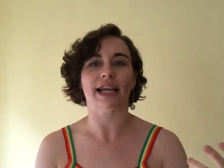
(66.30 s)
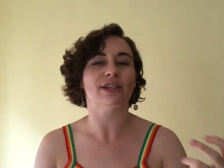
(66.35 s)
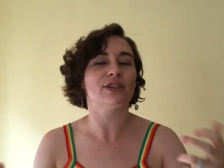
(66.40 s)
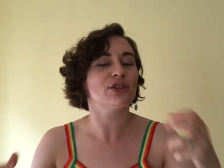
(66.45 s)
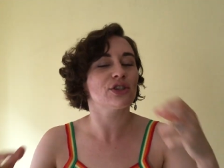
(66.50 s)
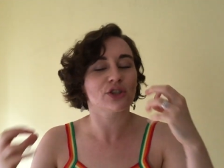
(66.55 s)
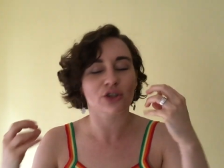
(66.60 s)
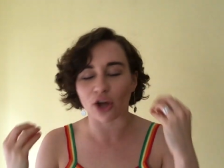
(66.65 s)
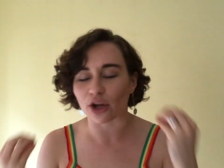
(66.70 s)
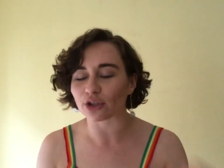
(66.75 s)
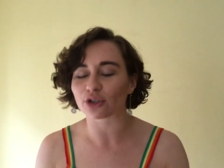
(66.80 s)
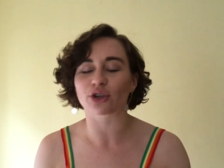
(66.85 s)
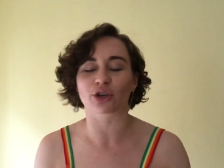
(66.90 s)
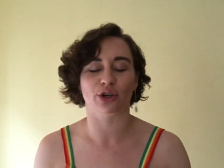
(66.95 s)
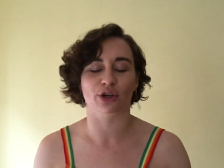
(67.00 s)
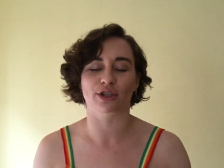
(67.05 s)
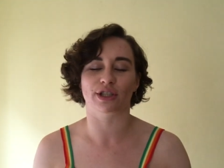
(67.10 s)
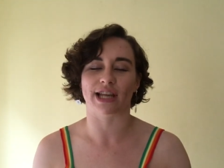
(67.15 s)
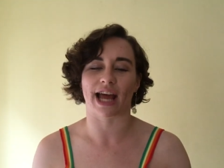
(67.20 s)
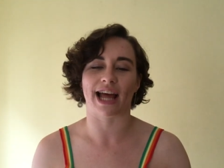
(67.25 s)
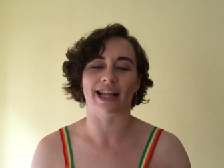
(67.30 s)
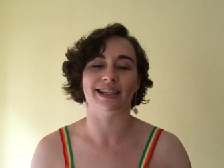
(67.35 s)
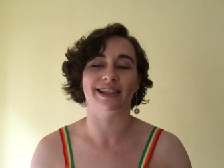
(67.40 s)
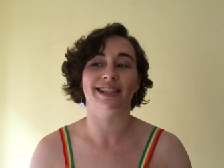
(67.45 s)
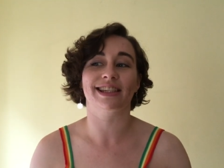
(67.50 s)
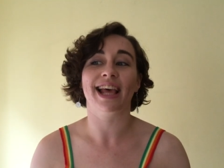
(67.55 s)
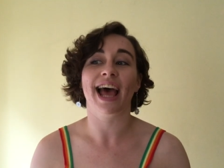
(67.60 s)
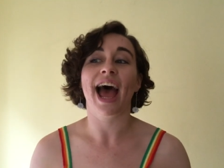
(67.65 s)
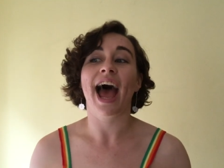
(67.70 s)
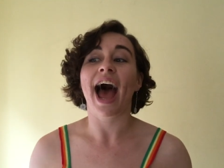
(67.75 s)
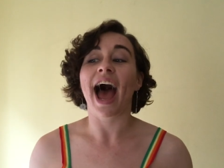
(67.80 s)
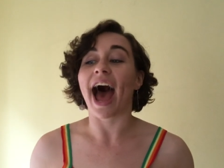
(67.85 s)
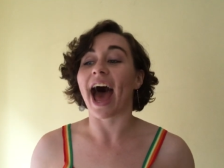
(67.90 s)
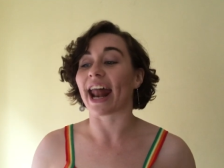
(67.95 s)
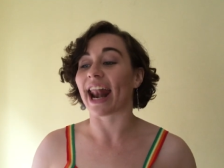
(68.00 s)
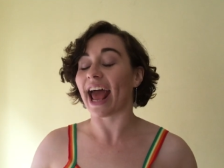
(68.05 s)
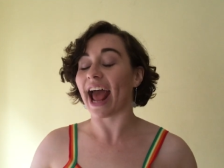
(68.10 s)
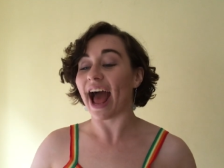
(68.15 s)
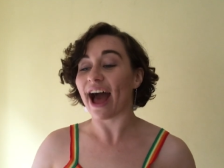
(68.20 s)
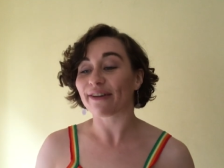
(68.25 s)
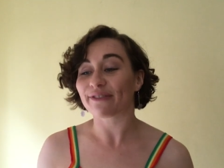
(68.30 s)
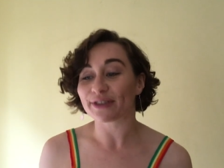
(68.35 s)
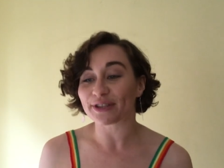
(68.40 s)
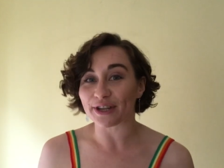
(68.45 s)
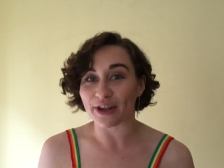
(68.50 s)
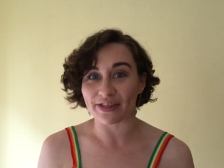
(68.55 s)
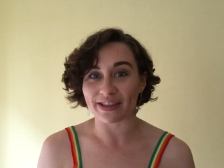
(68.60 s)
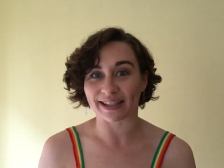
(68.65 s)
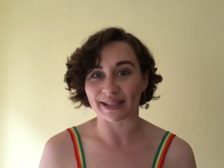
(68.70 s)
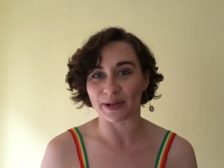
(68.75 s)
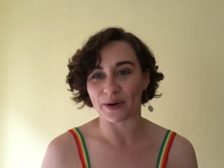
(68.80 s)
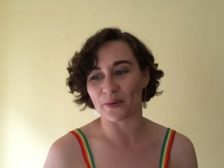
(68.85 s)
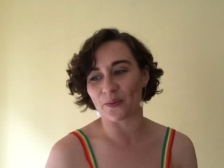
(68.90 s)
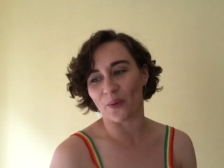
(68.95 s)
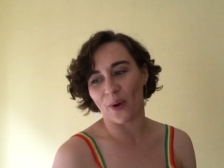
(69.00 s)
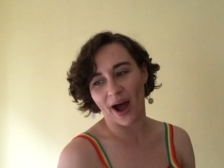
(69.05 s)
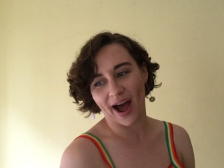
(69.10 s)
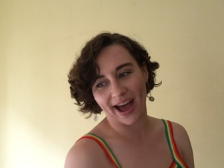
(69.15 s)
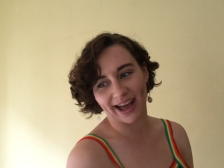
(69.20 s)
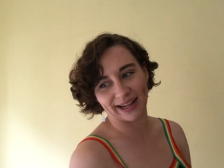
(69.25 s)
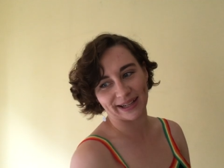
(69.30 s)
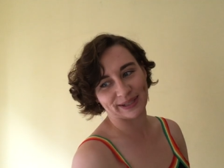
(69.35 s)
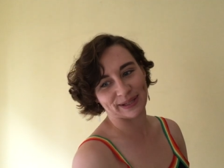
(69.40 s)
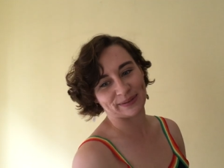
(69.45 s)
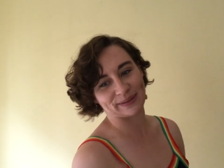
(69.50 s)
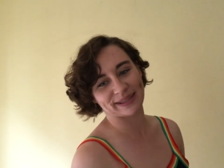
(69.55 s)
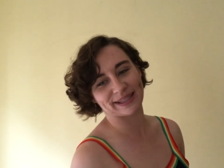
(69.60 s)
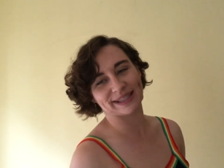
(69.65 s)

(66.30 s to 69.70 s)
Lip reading: It's such a good dance, and I haven't done this in a while, so I'm